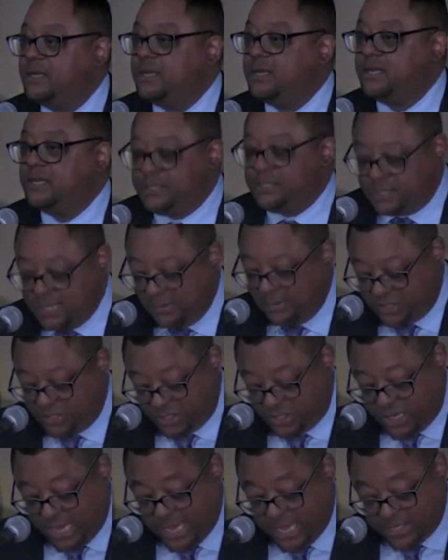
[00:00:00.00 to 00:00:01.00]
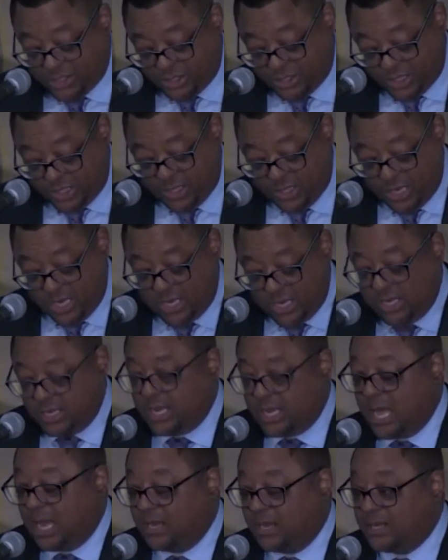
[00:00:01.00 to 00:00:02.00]
Subjugation,
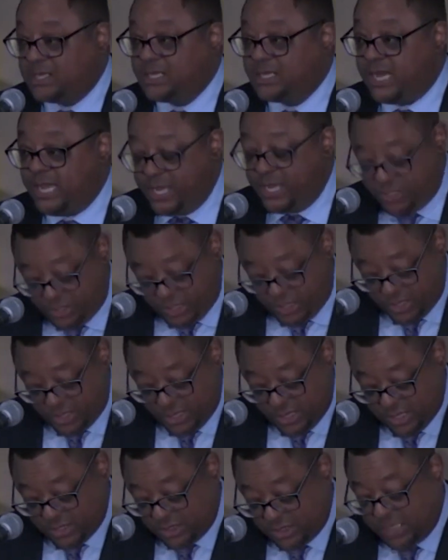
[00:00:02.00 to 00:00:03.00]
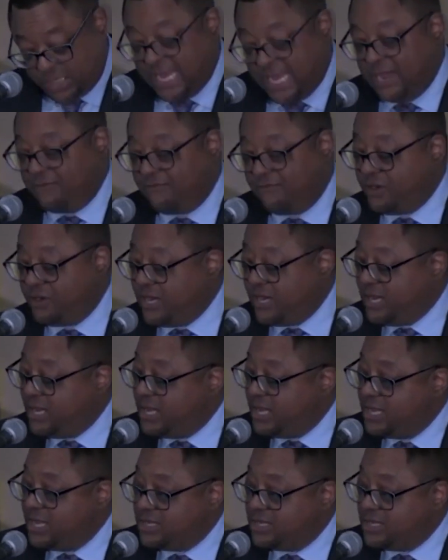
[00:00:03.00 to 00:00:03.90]
colonization, slavery,